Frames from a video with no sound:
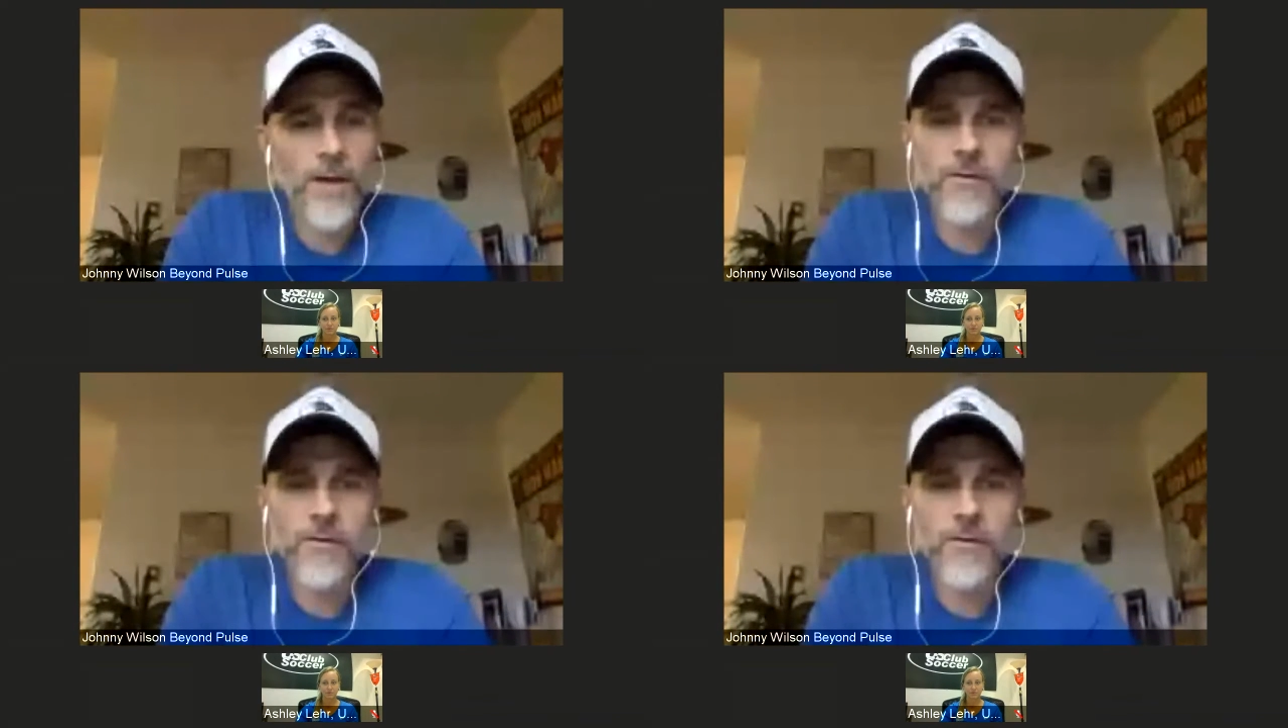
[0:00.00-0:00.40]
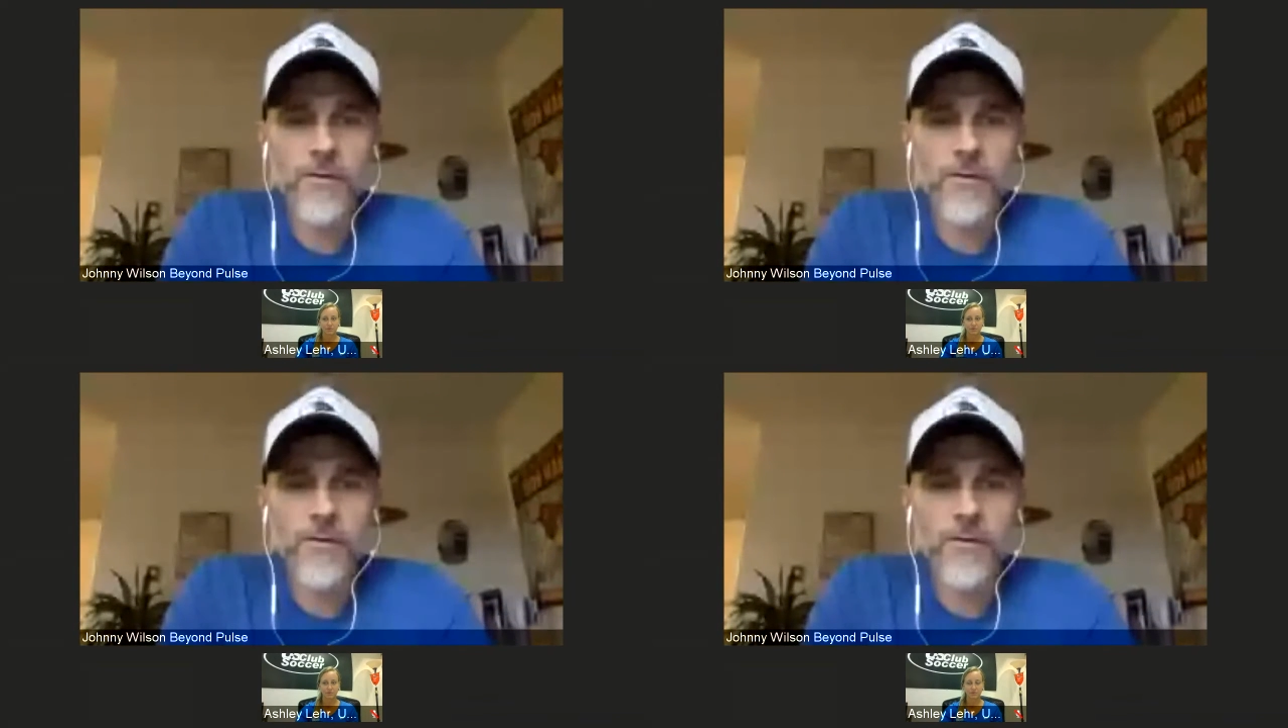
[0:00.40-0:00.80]
any
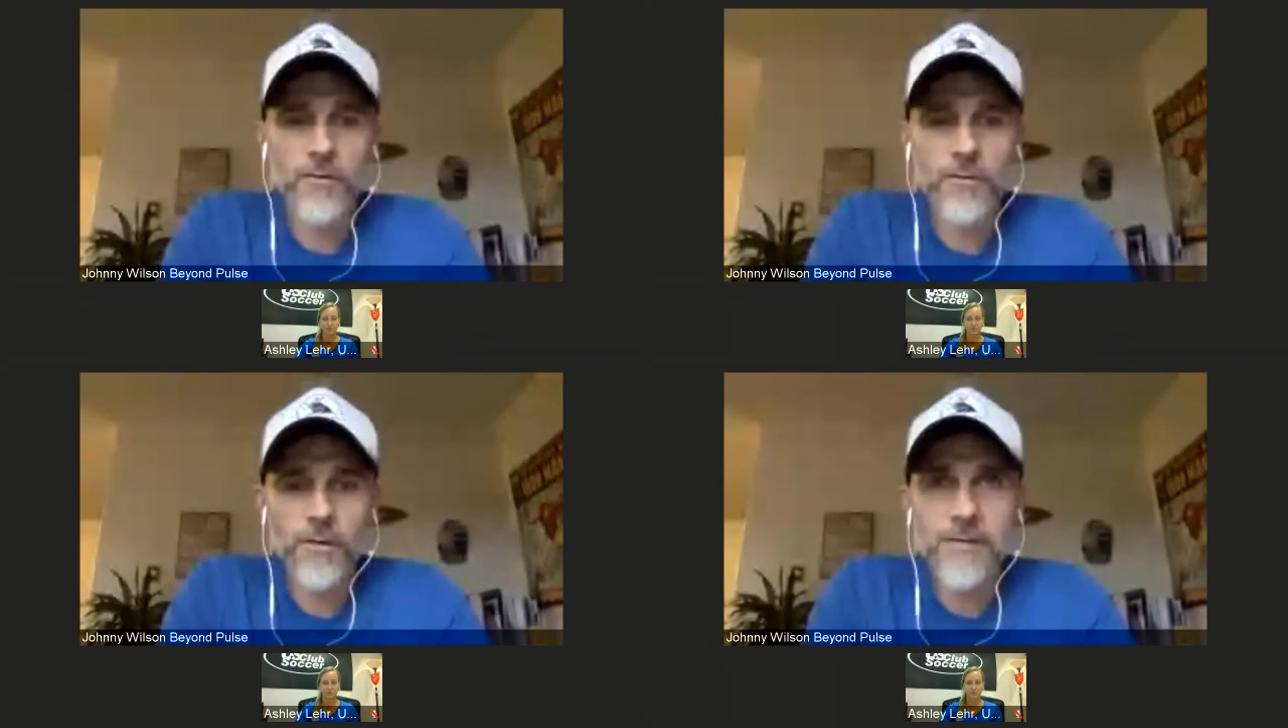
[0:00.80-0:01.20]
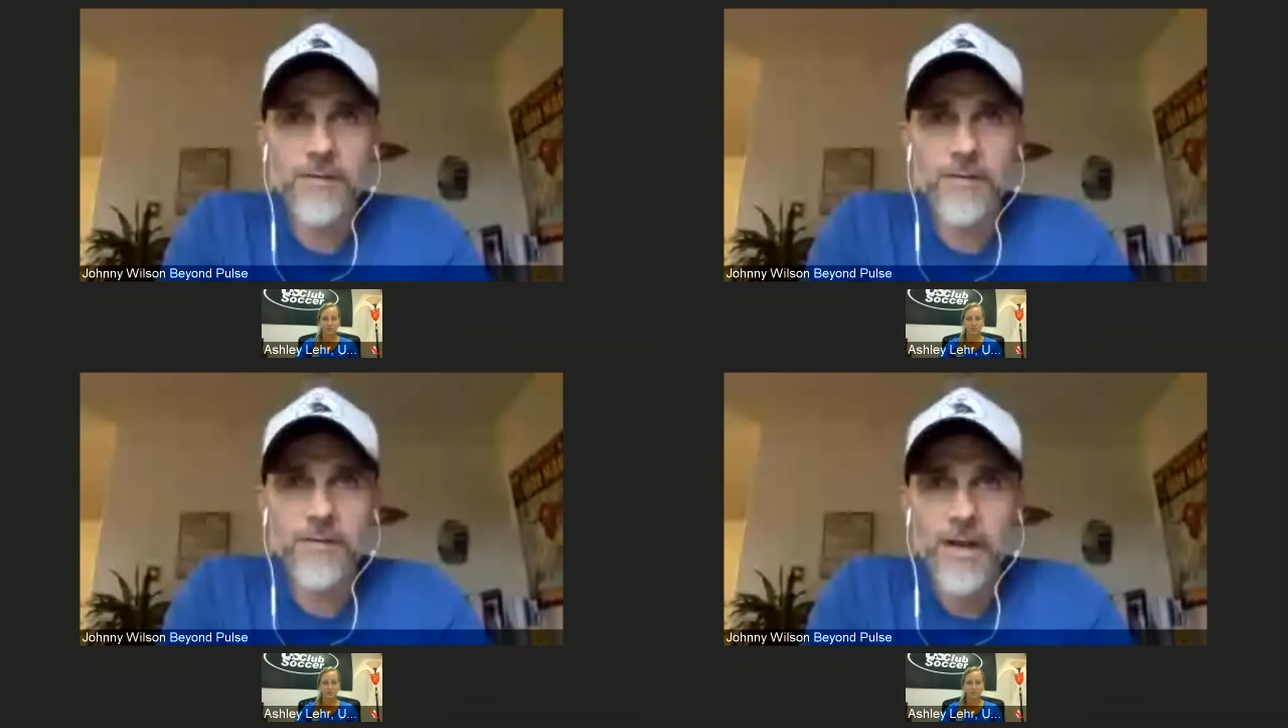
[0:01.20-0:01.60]
recognition of the
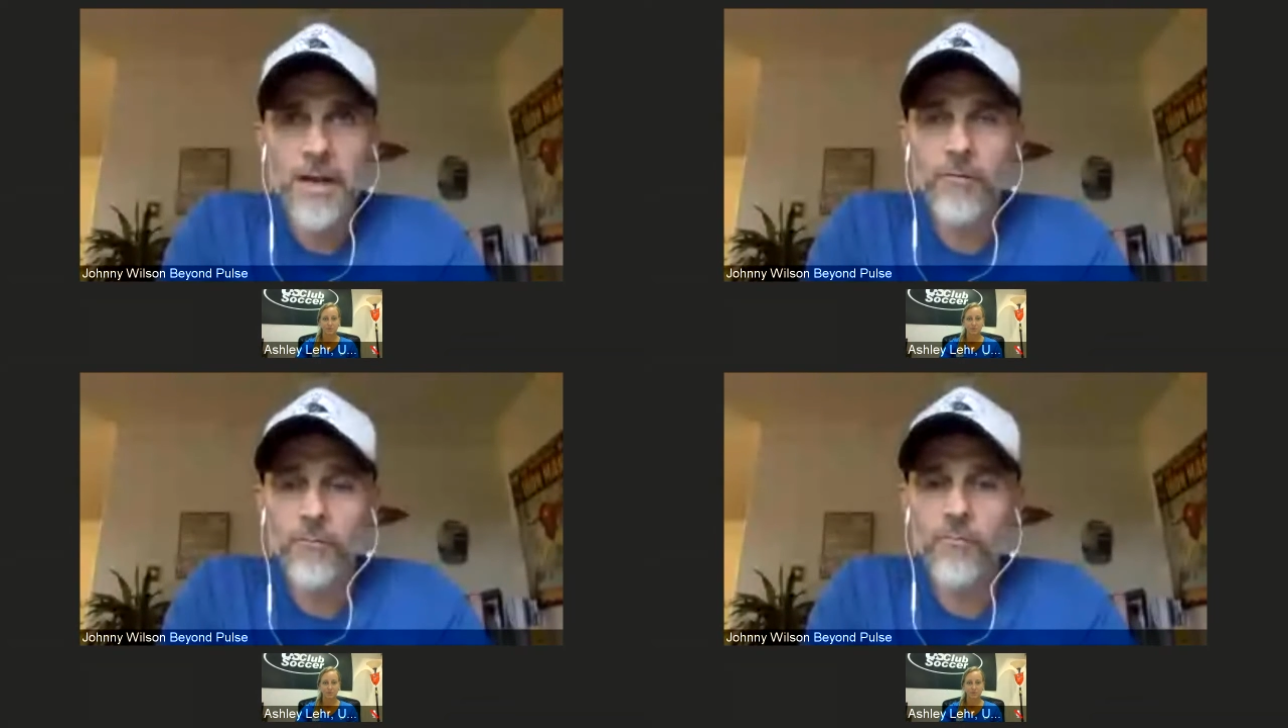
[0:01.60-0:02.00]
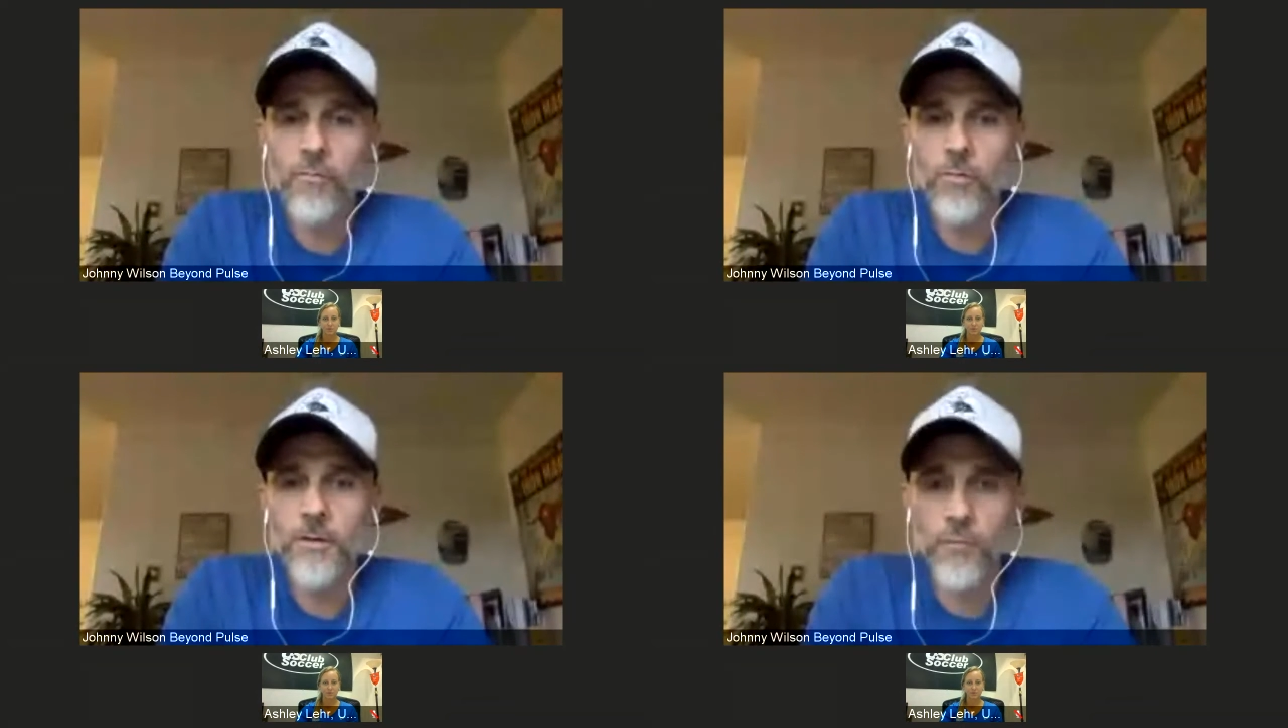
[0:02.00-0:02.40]
integral
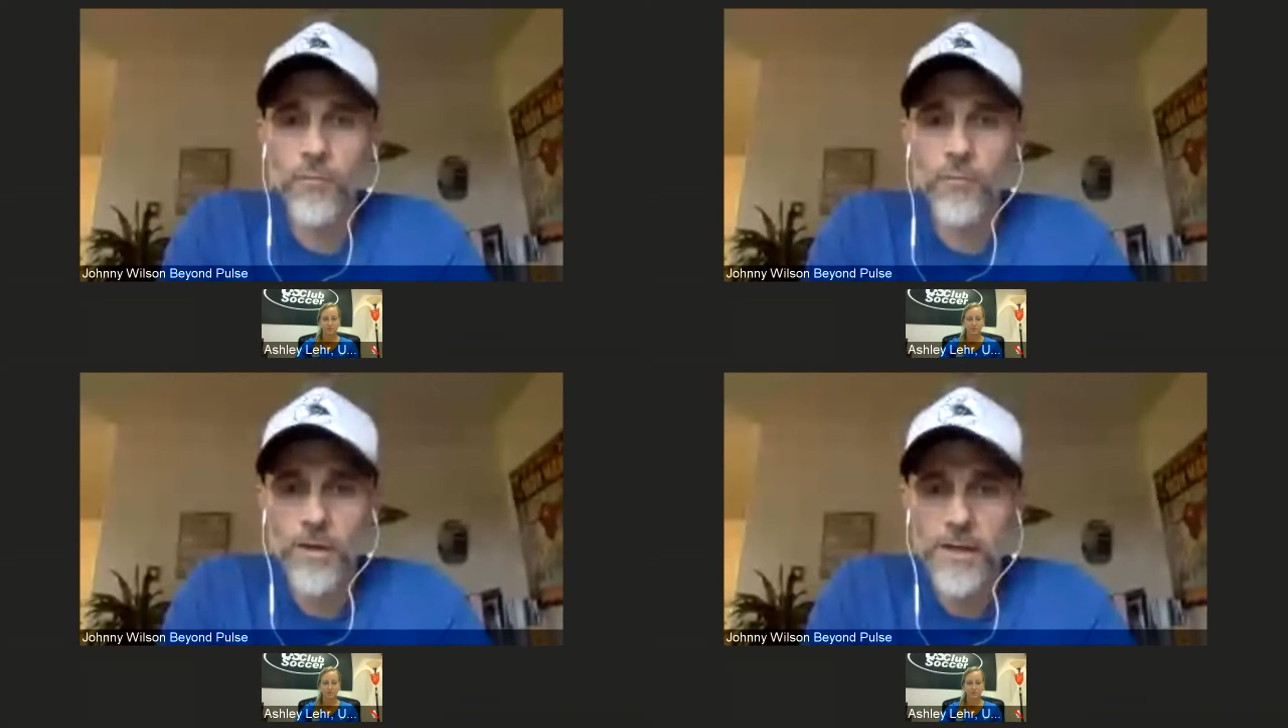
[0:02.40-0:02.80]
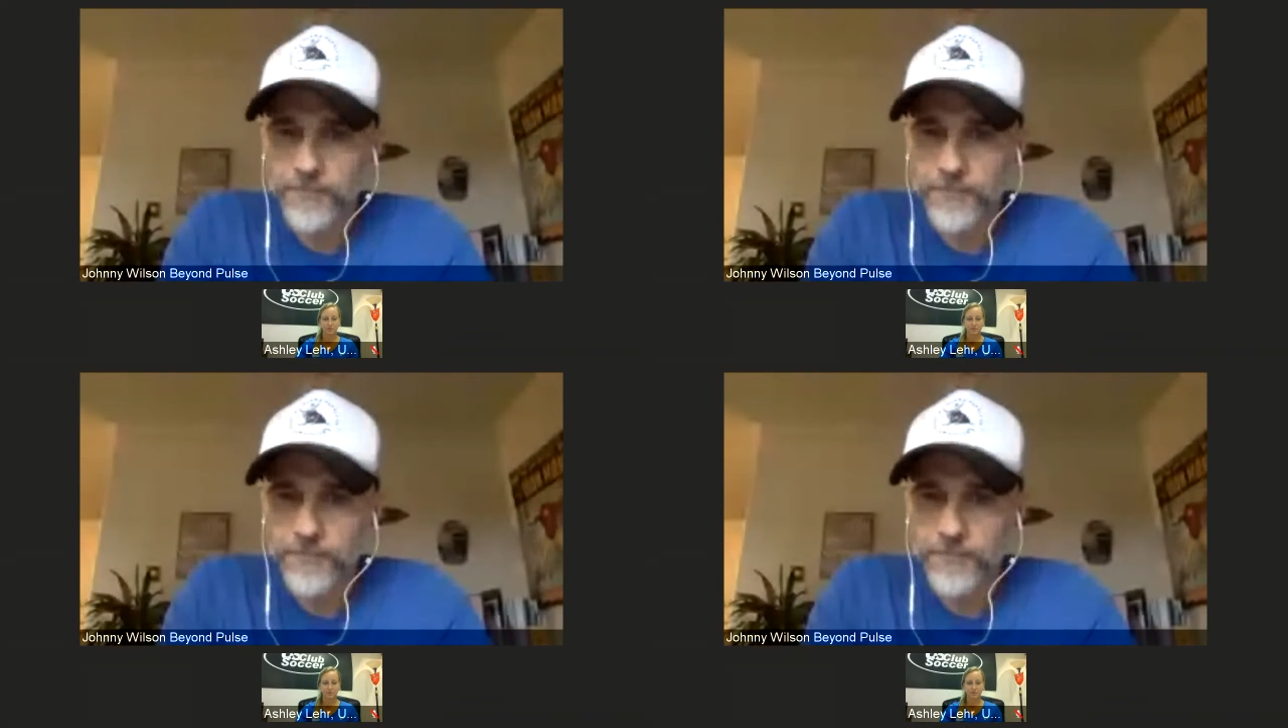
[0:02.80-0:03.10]
role that the brain